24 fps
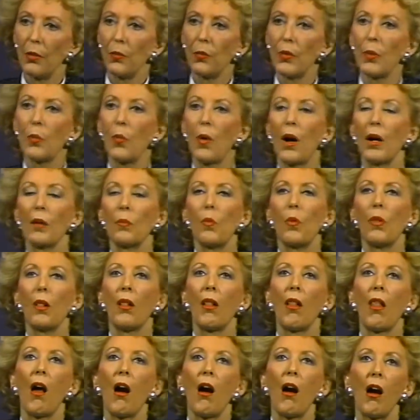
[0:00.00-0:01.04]
We want
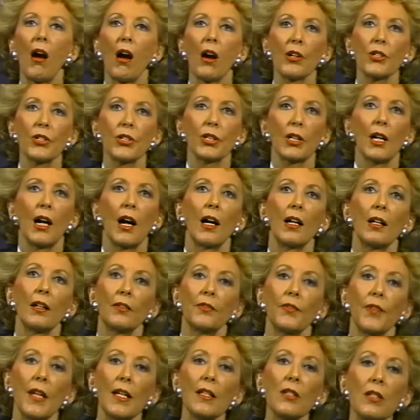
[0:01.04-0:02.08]
large kind
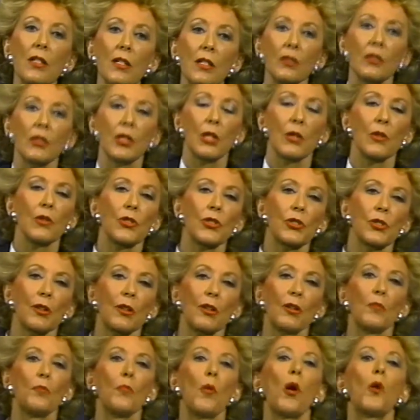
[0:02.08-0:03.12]
of
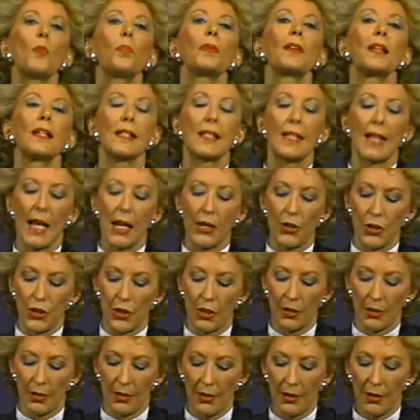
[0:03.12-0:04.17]
institutional
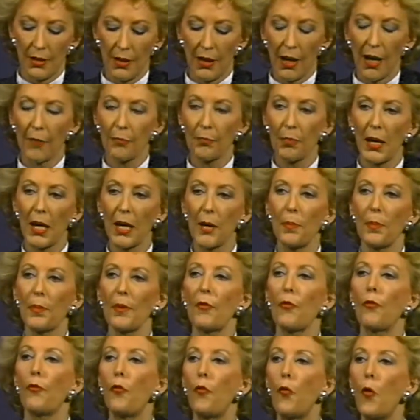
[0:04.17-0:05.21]
mobilization of
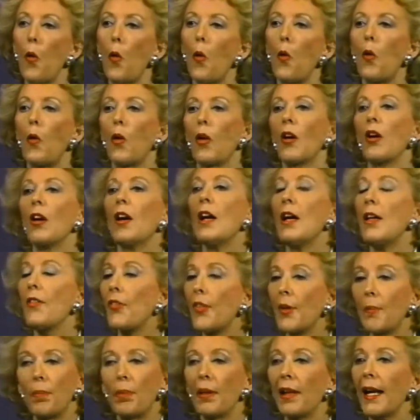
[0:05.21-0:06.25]
people for
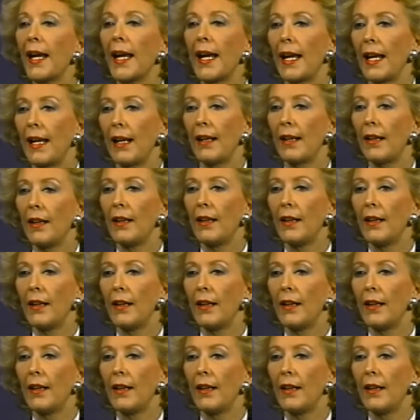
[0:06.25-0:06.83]
the plan.